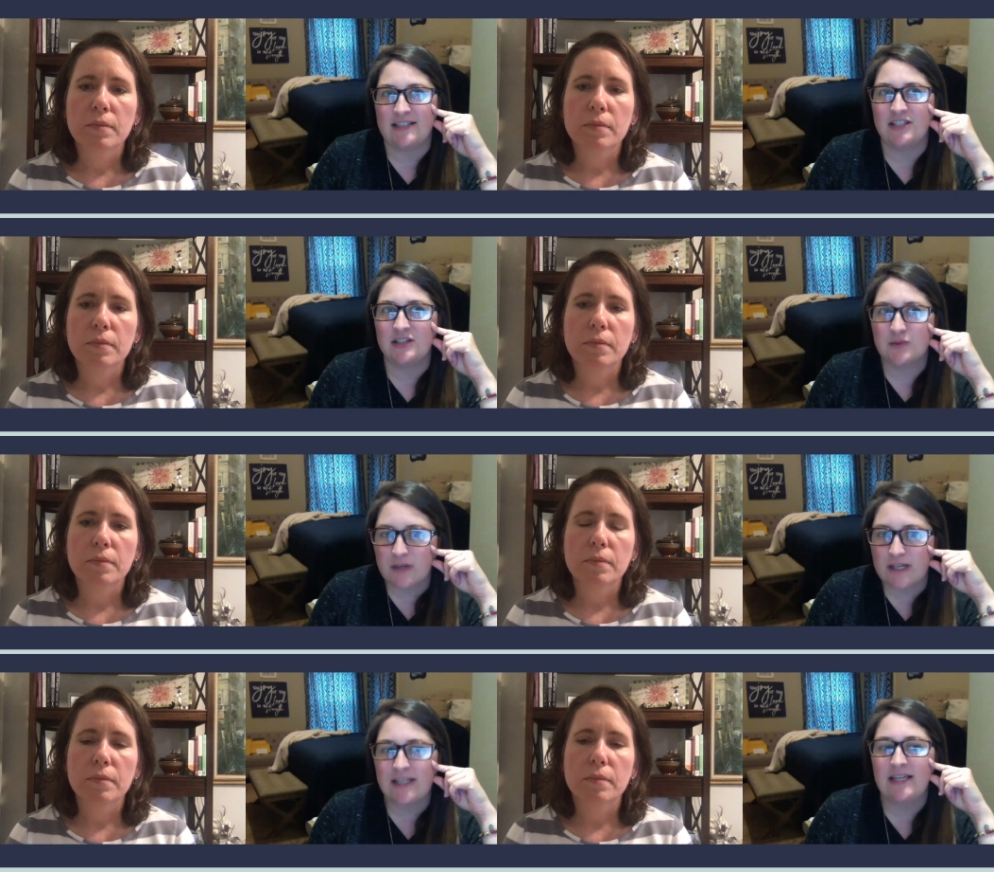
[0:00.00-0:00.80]
Speaker 1: It's just
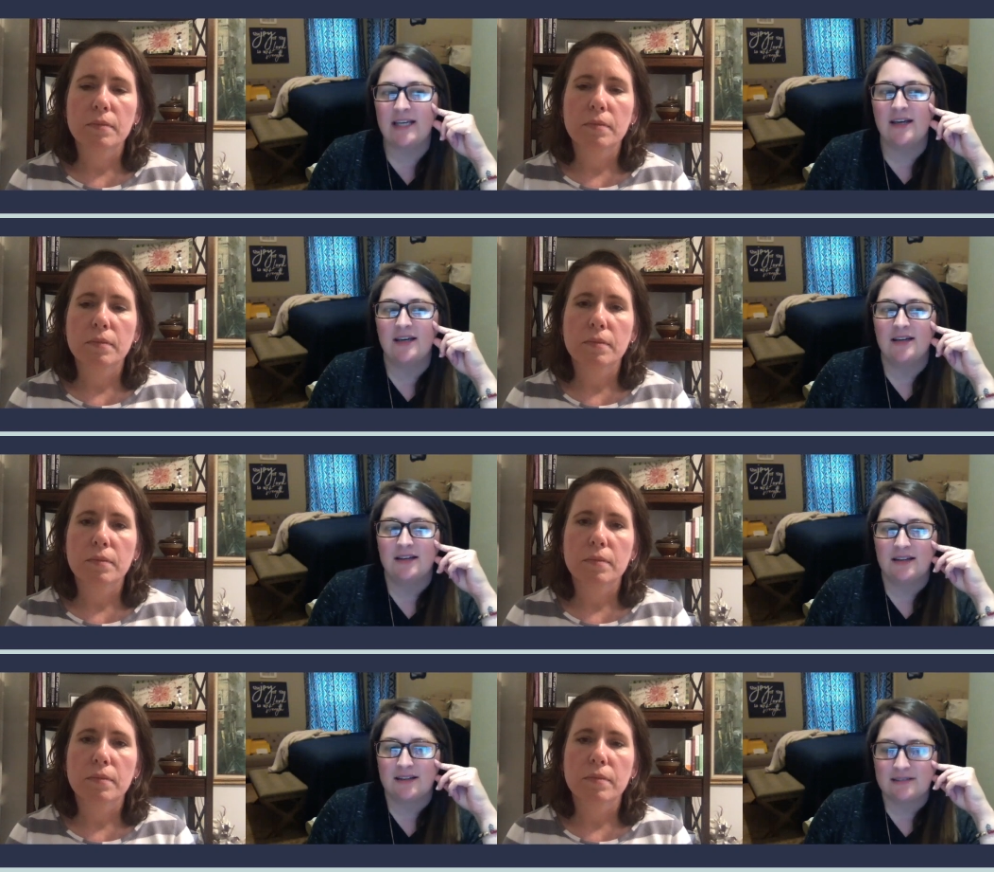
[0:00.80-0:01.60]
really
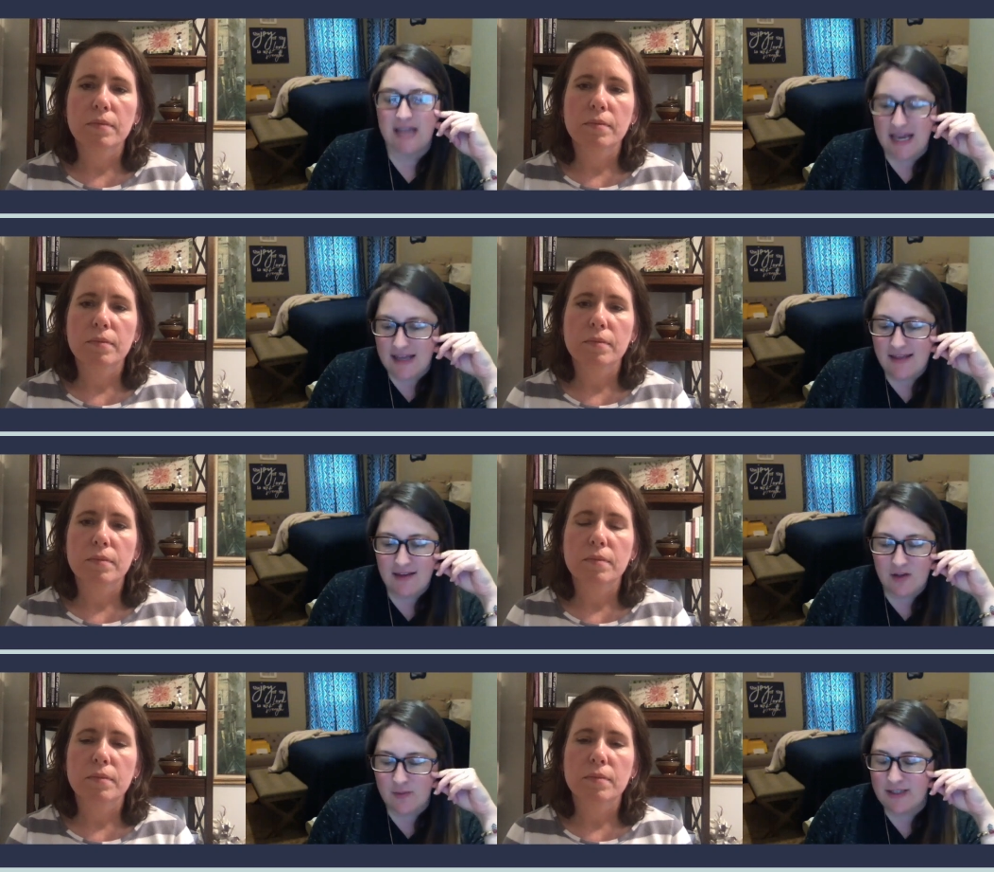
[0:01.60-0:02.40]
taking that
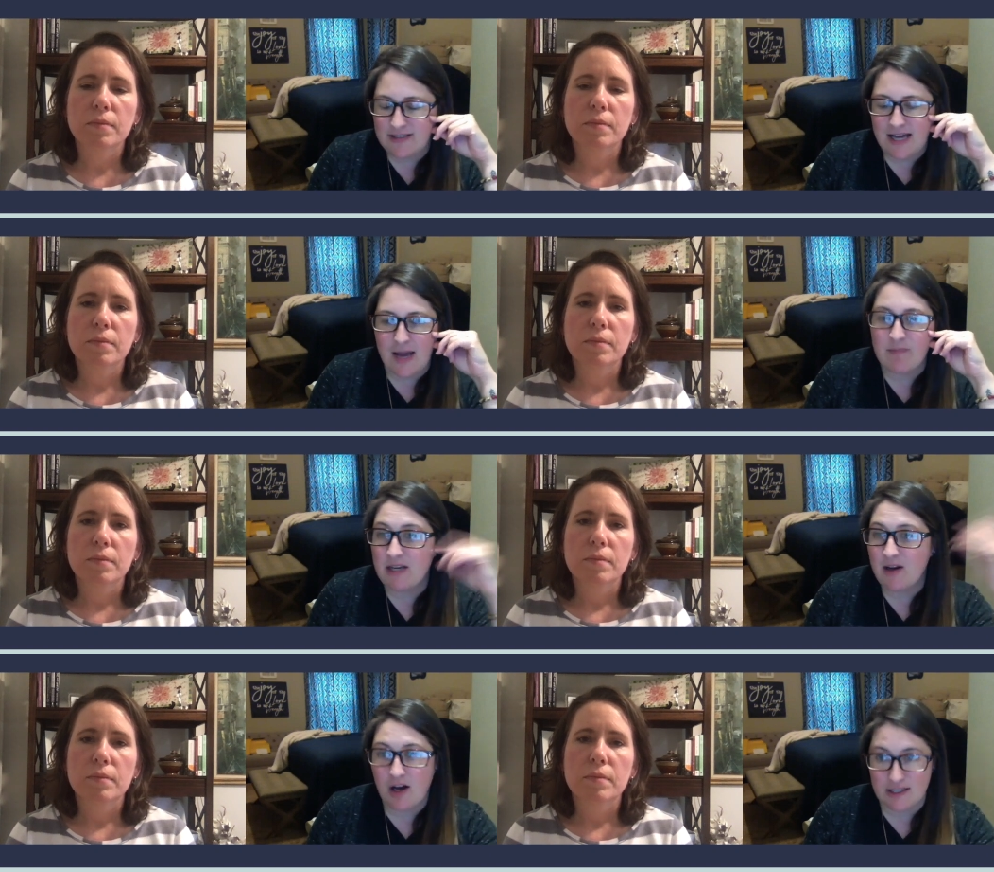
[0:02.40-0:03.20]
little bit of time,
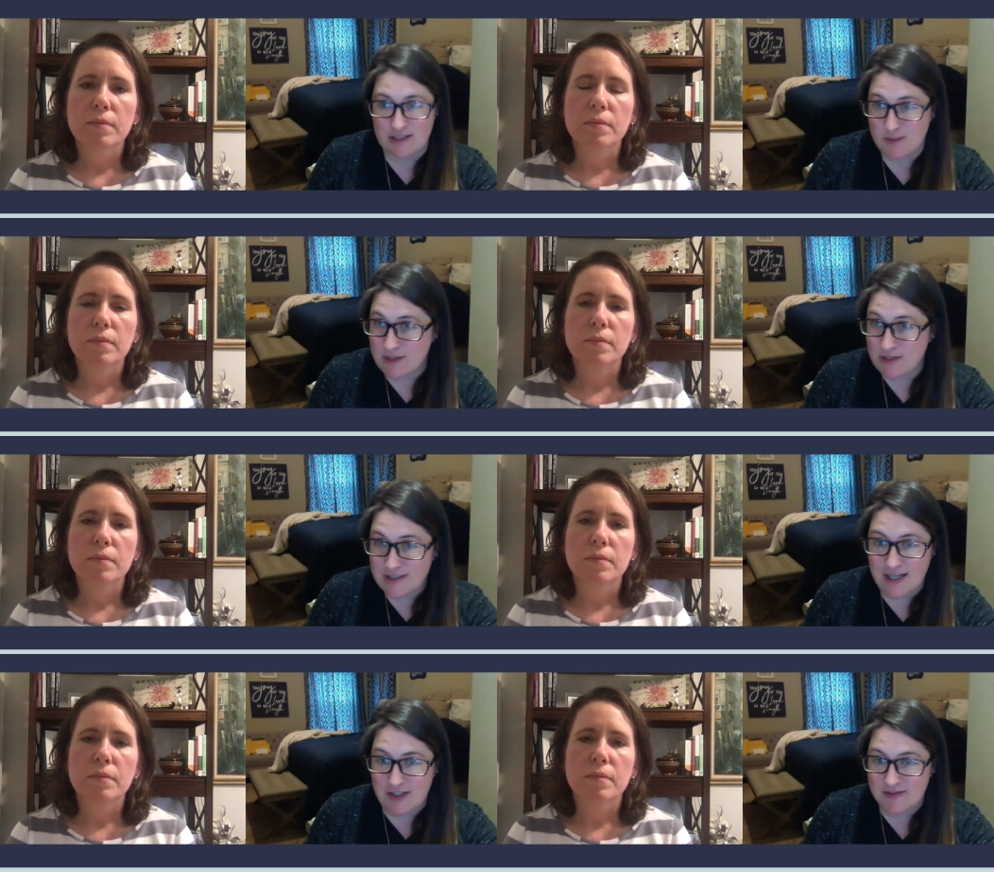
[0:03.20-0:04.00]
being honest with
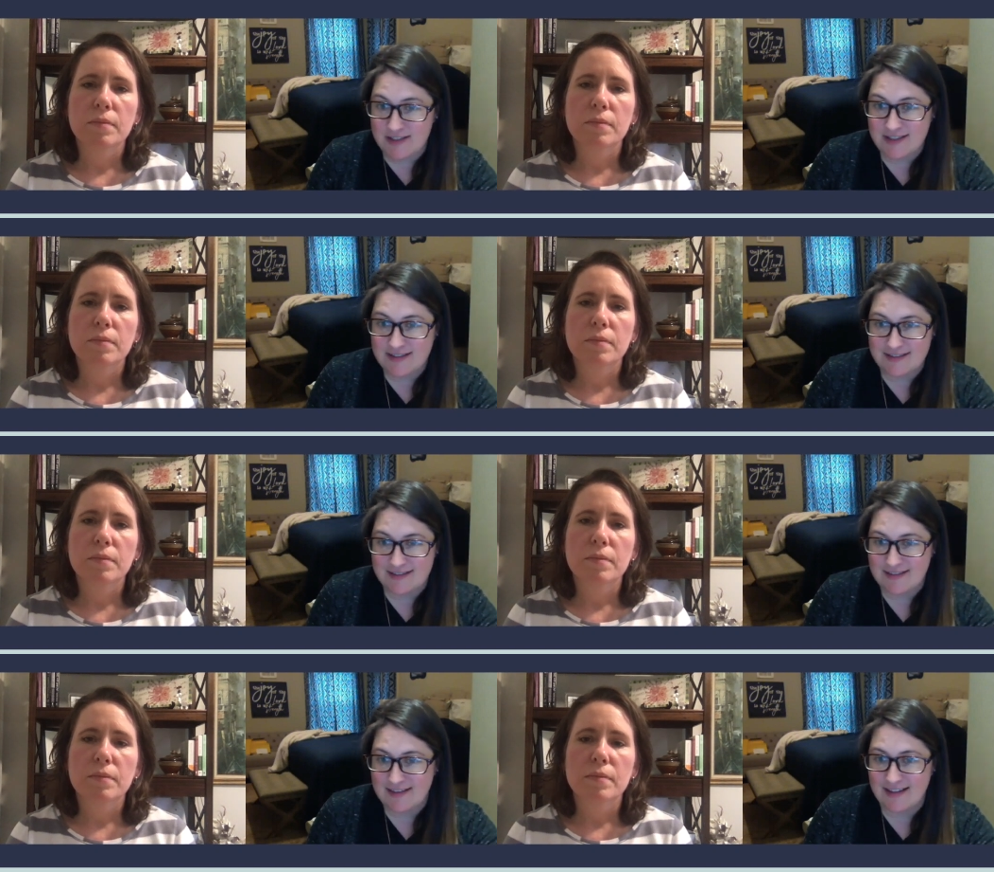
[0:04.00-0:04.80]
ourselves
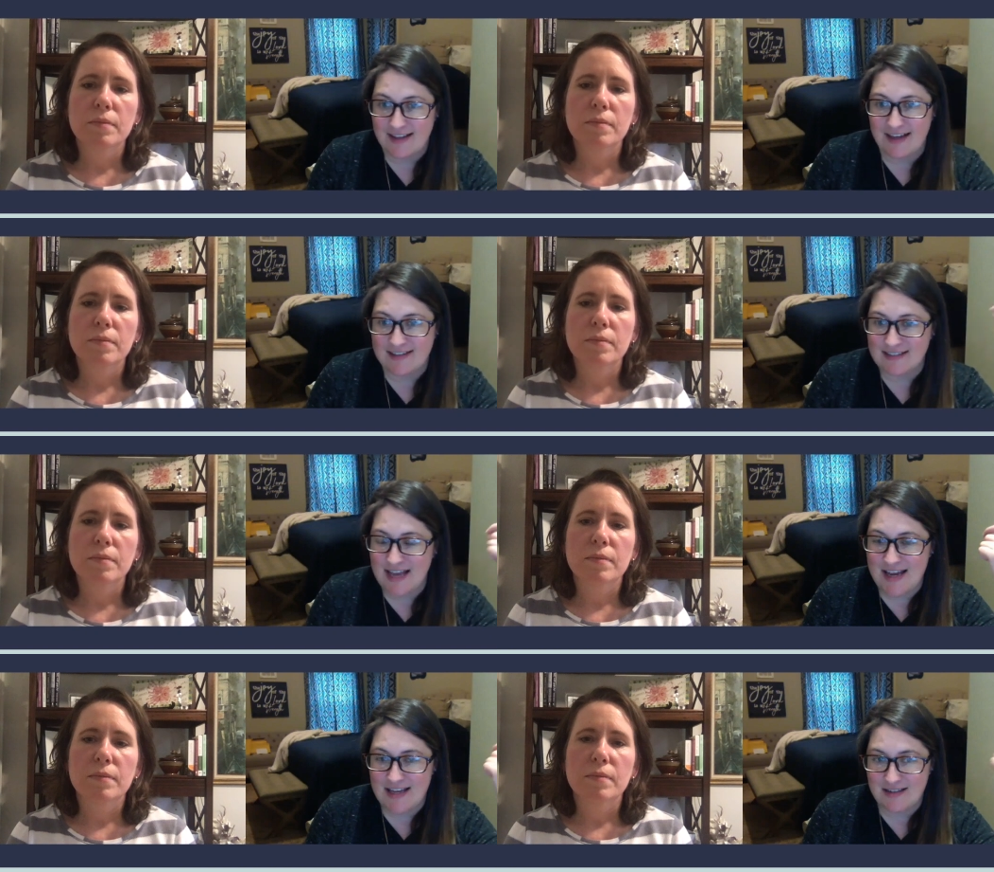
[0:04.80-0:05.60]
and
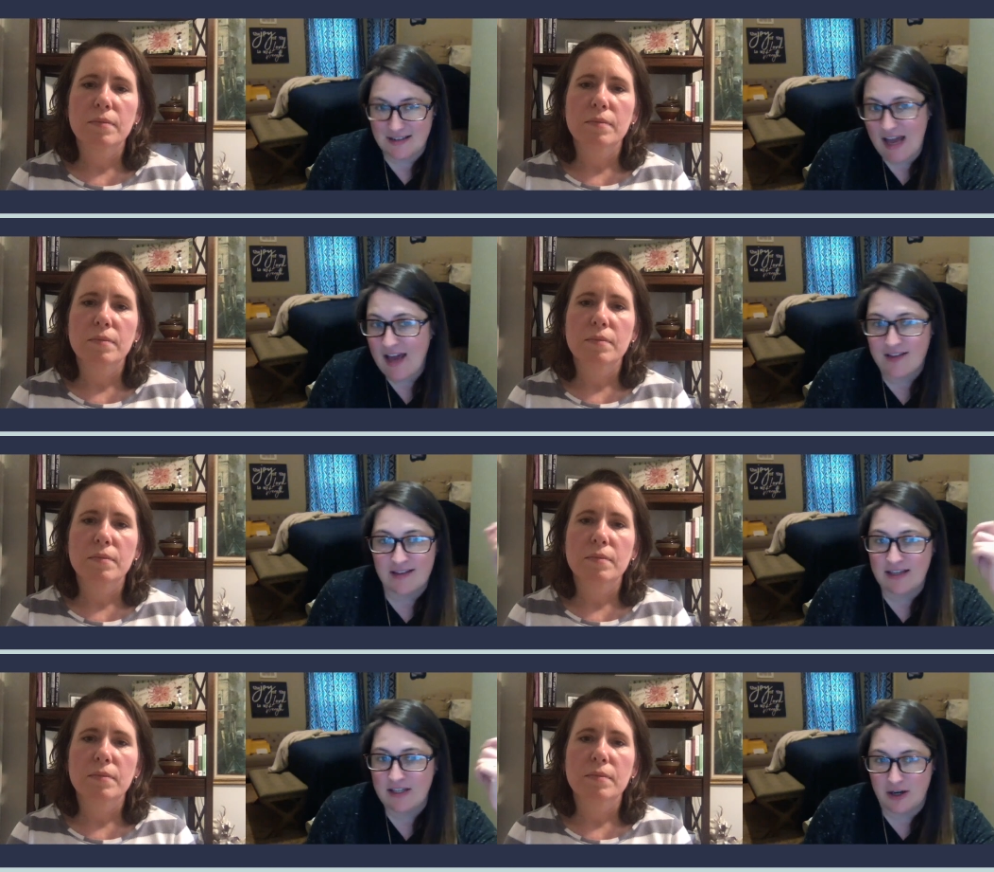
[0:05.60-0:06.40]
saying,
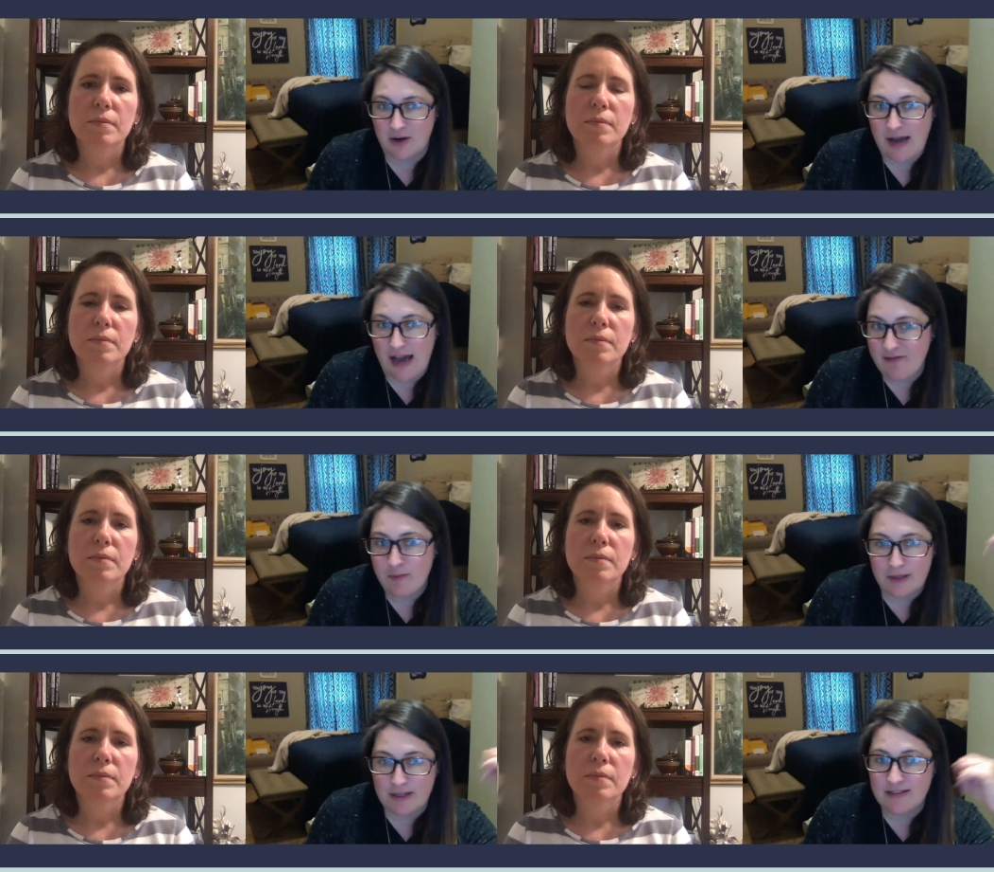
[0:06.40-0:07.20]
that, you know, I've
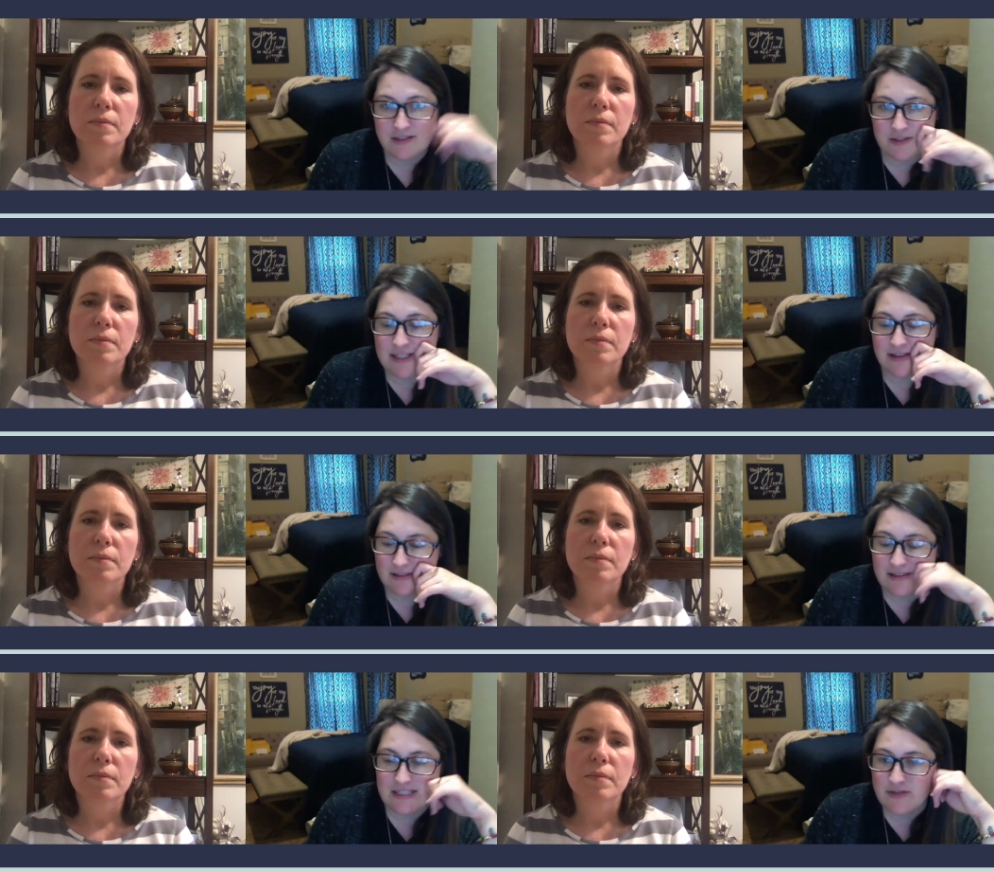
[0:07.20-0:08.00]
been doing
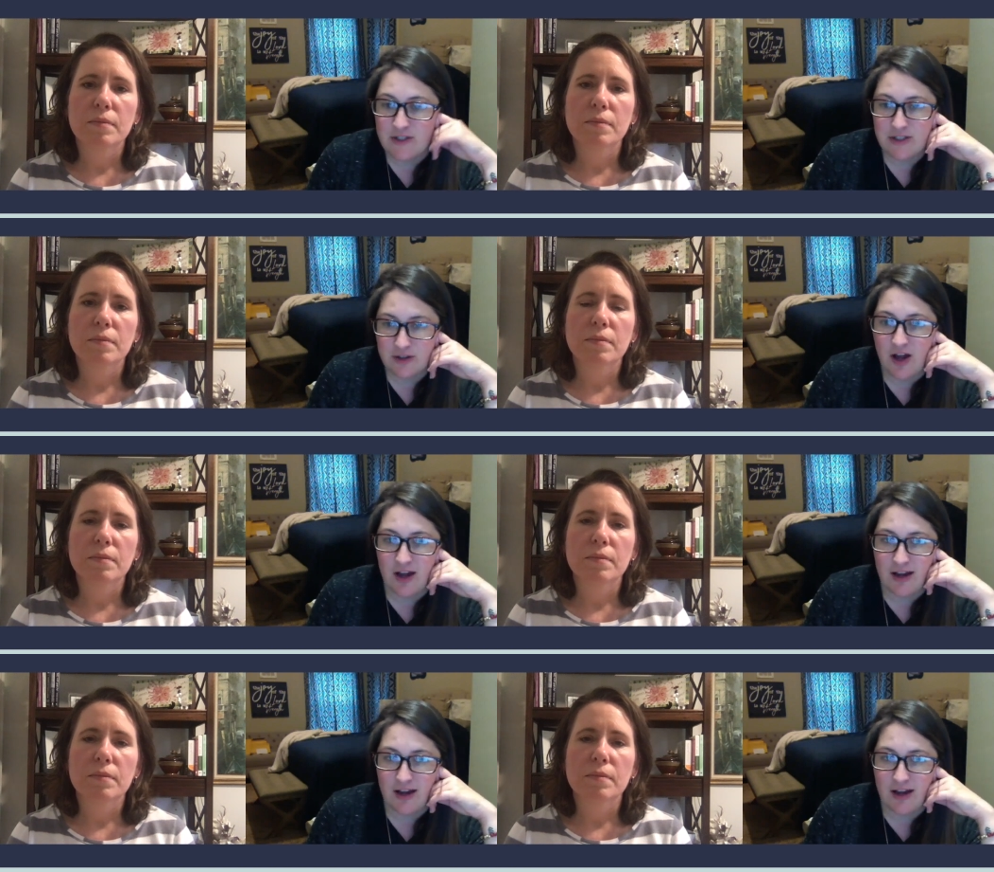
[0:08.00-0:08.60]
this for too long.